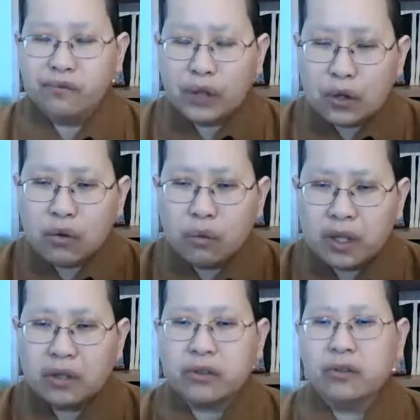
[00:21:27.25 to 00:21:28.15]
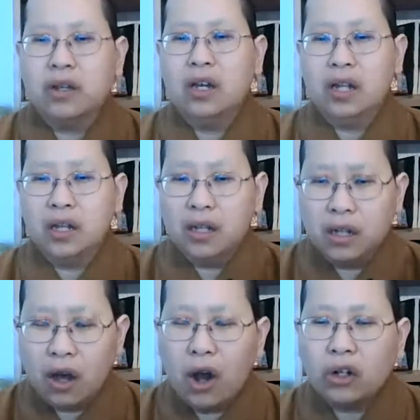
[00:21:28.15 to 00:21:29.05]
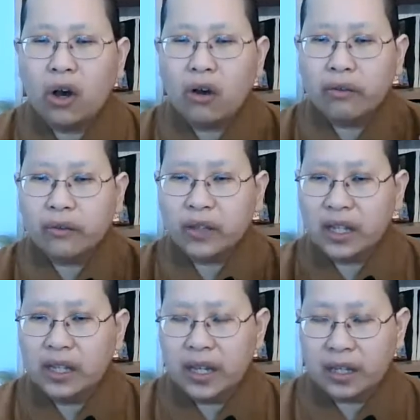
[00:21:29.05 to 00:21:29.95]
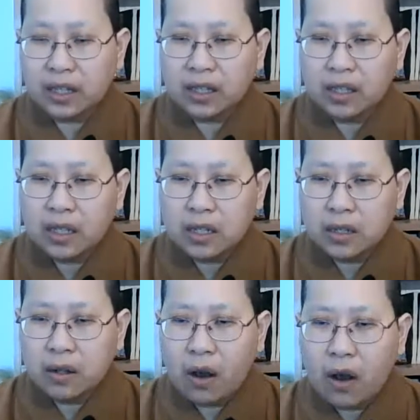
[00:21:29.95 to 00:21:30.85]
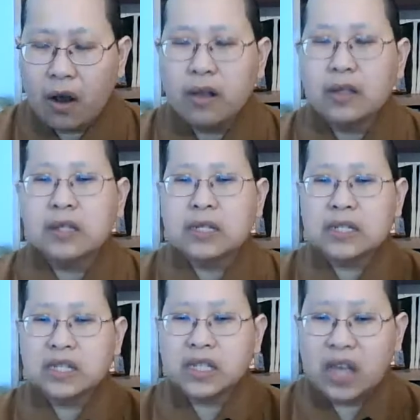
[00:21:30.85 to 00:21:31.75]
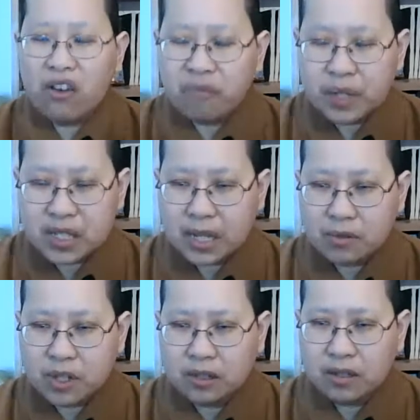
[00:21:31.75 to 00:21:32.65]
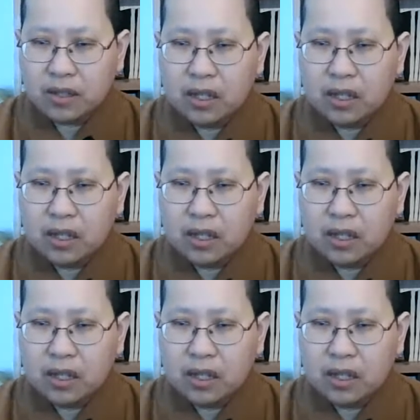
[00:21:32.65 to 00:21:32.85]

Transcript: filled with a lot of thinking, self-perception,